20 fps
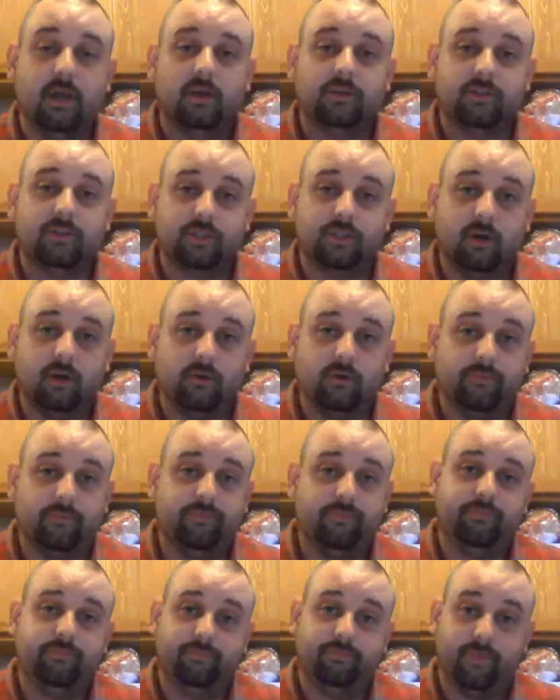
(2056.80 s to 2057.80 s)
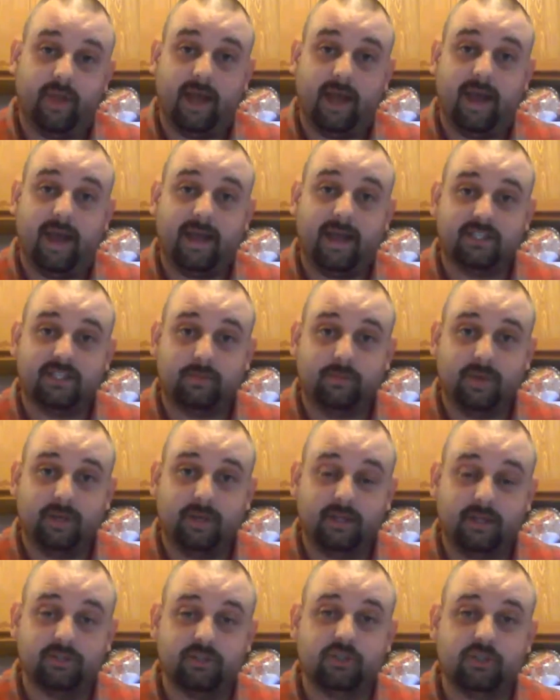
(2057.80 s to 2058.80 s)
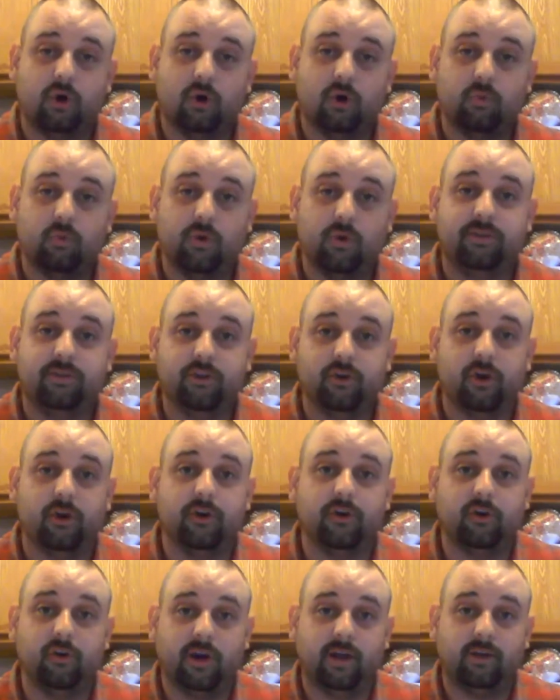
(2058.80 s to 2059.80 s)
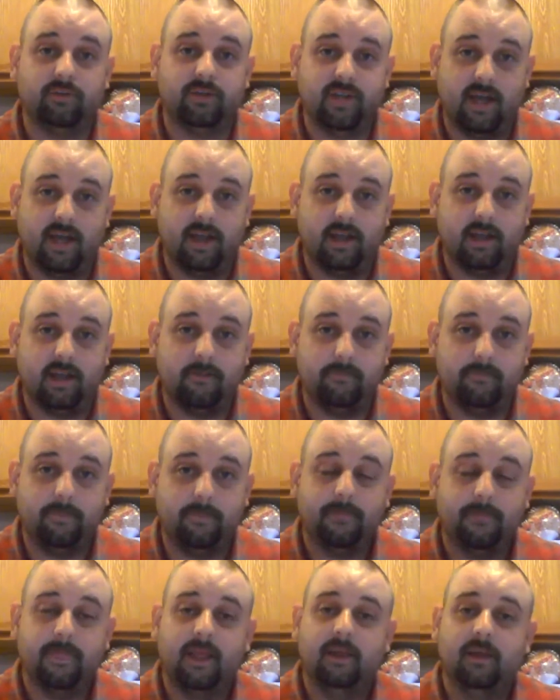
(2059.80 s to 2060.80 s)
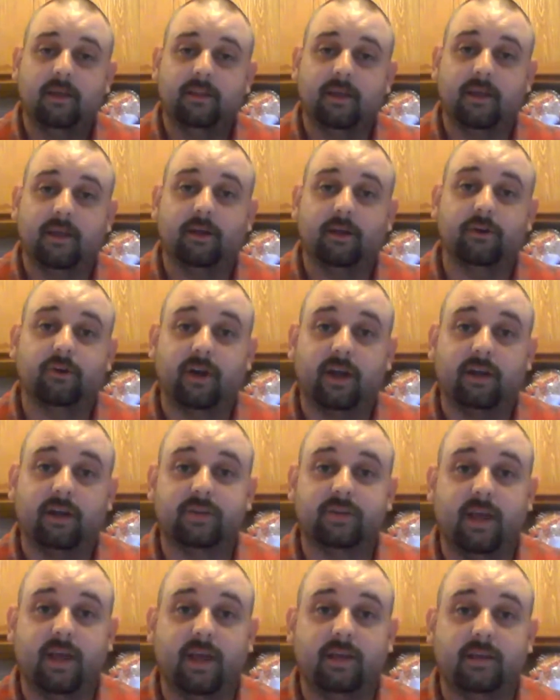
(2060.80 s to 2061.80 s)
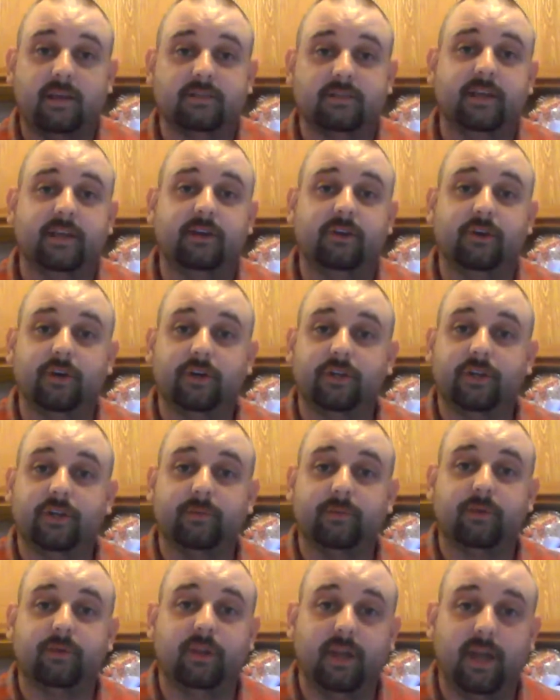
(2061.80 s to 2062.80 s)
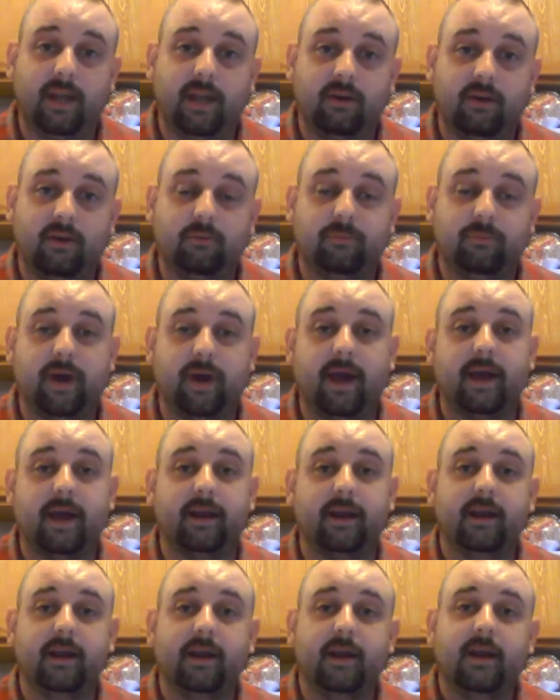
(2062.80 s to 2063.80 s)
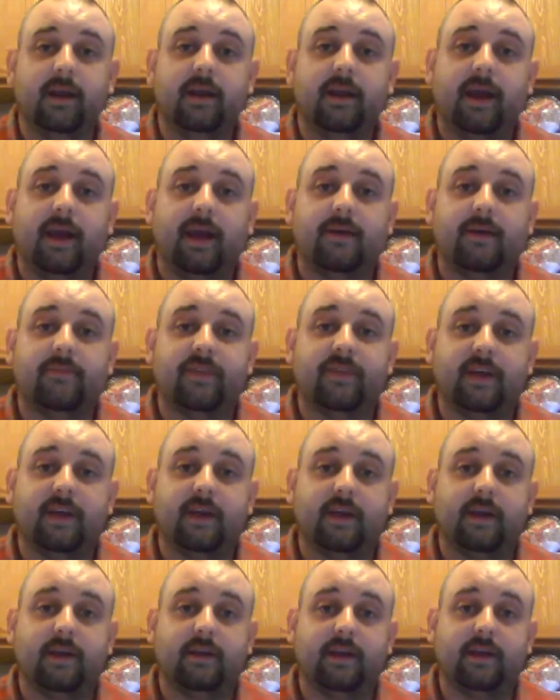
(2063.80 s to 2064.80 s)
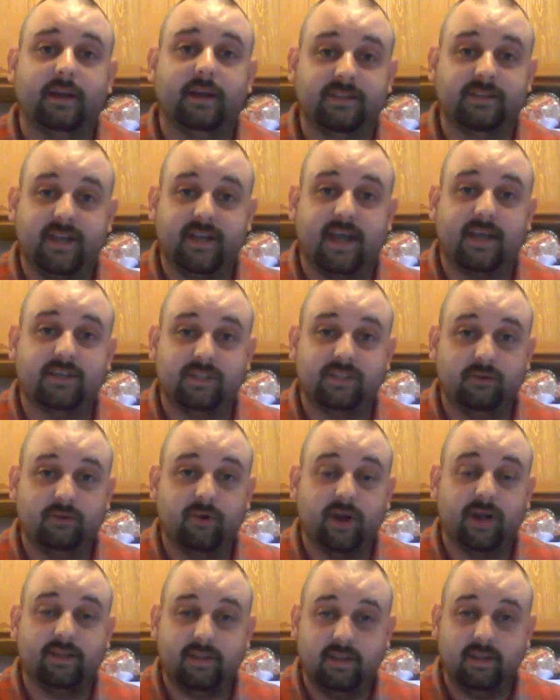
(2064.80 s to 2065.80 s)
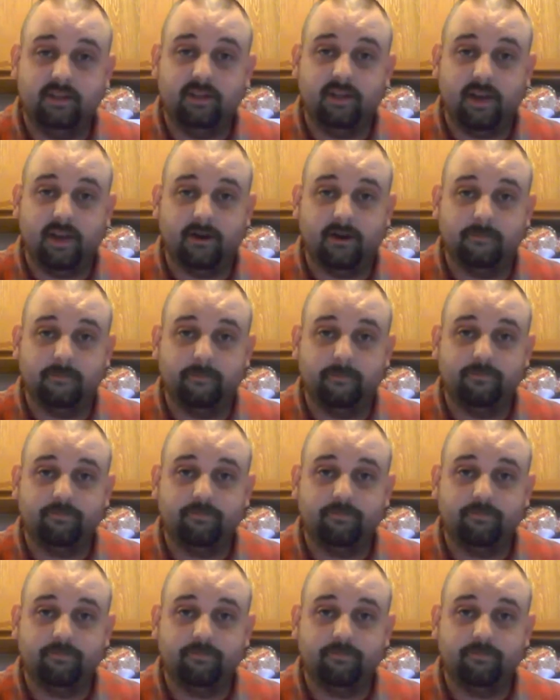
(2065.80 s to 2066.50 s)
So that has to be installed with your underground tank. That underground tank is then hooked up to the anode bag, and then it is tested right then and there.